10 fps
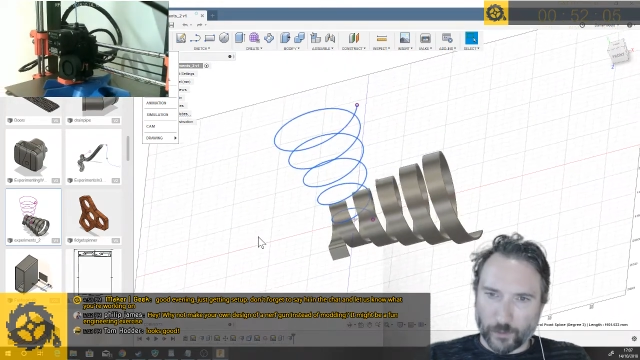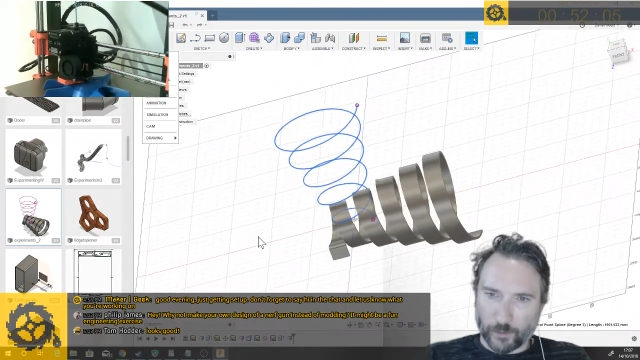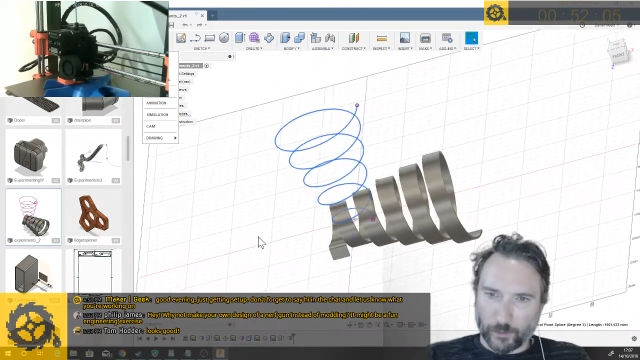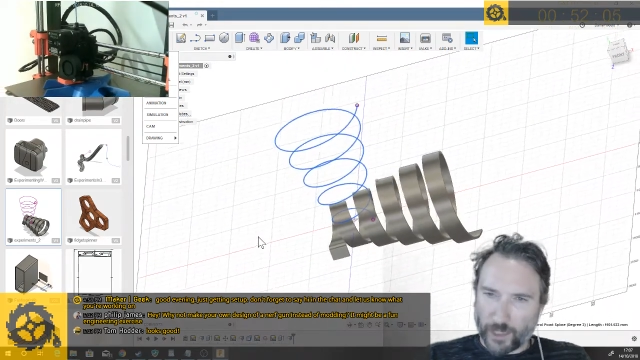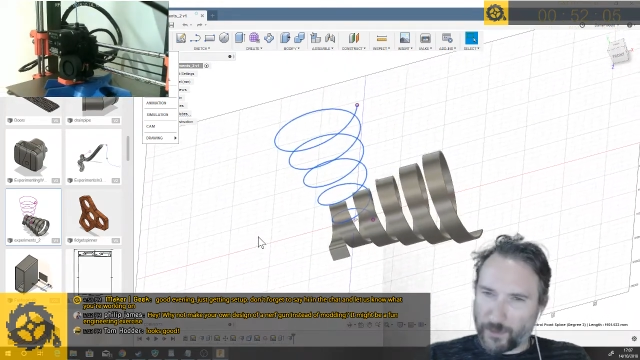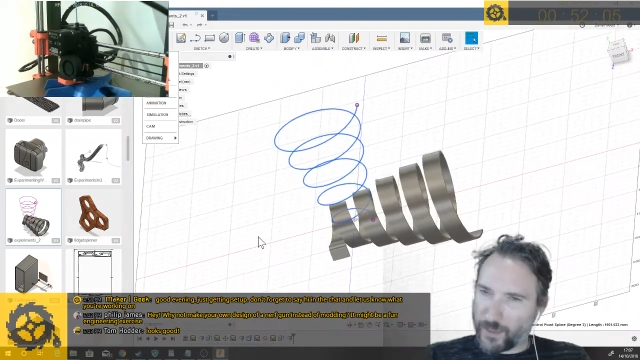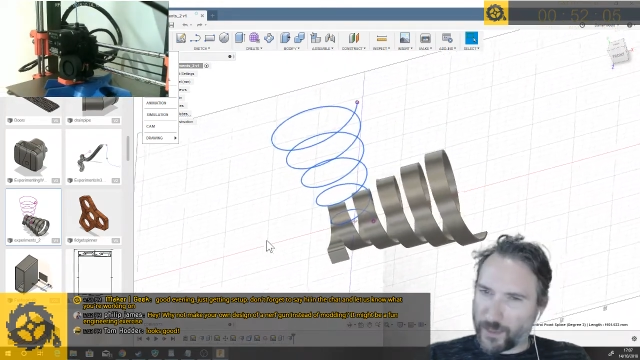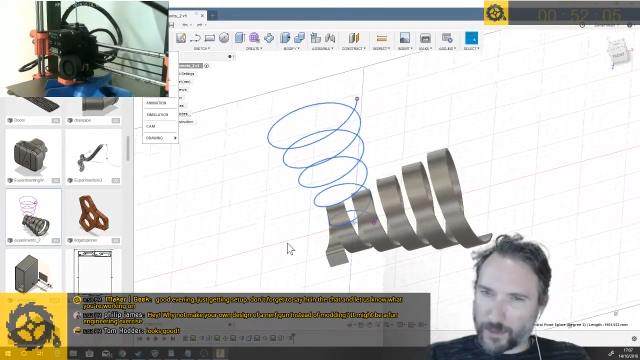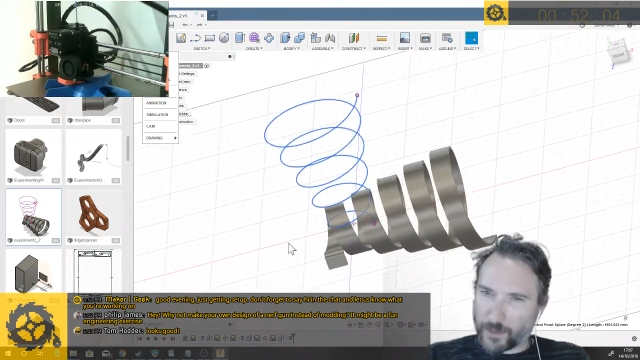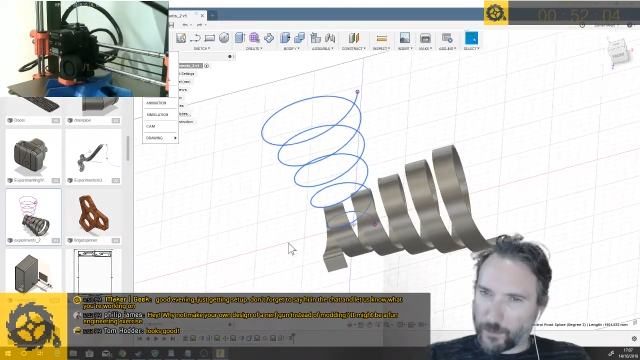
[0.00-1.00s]
Maybe
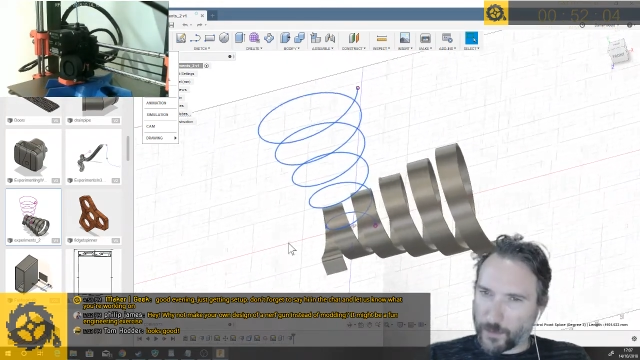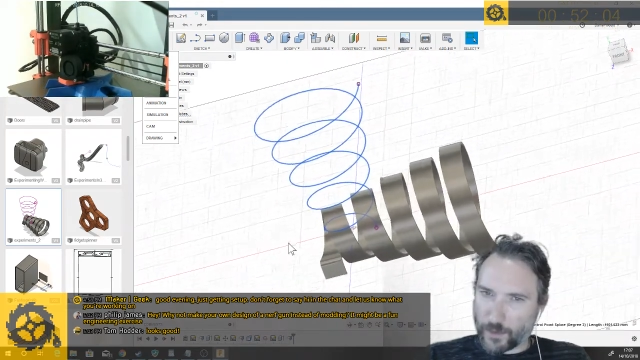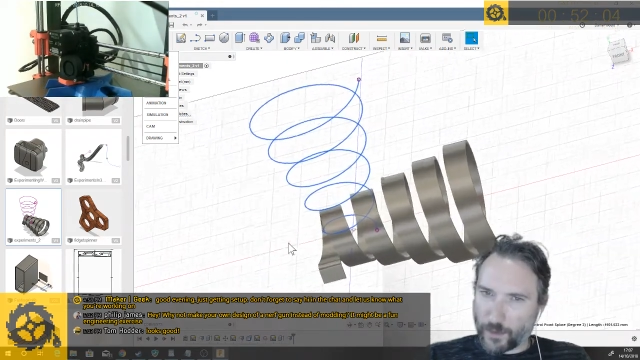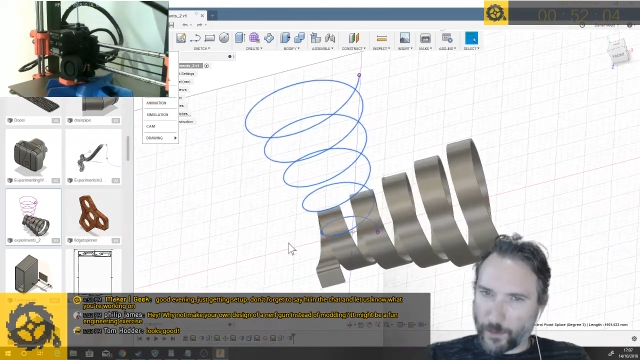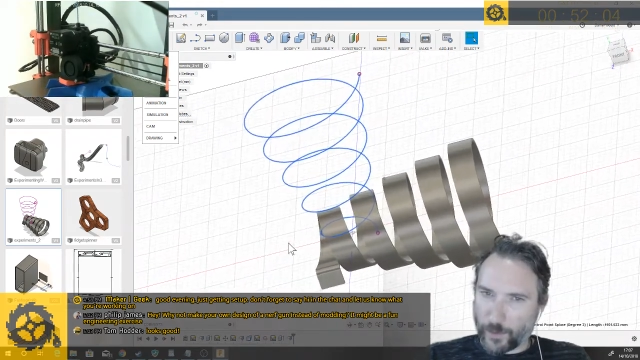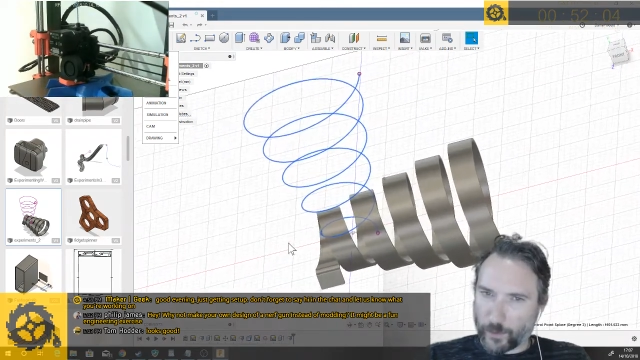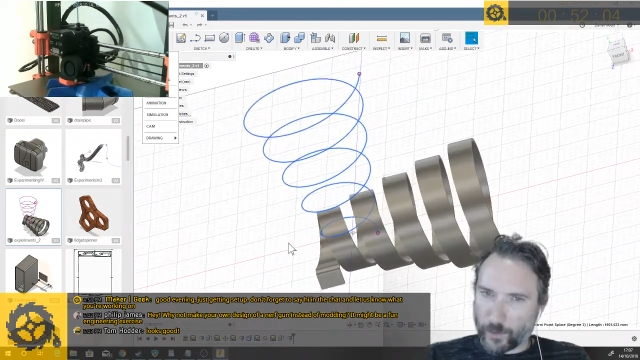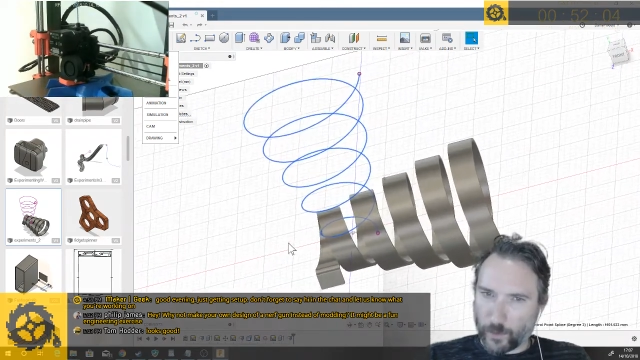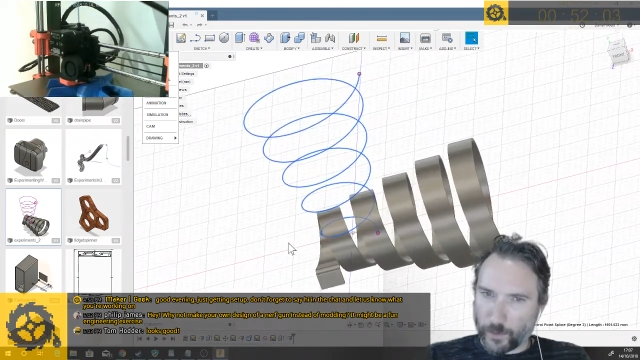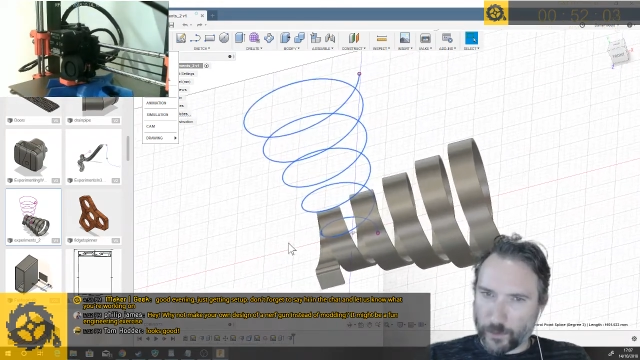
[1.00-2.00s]
there's something about the
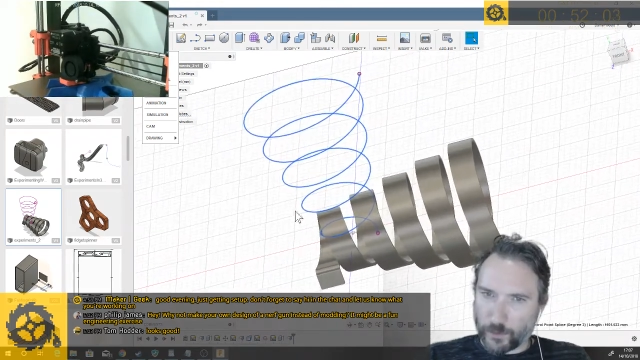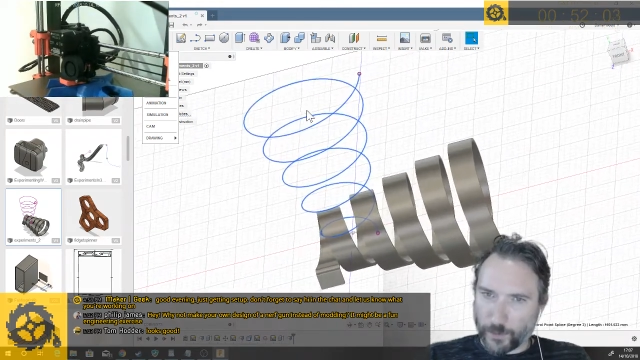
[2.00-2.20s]
coil,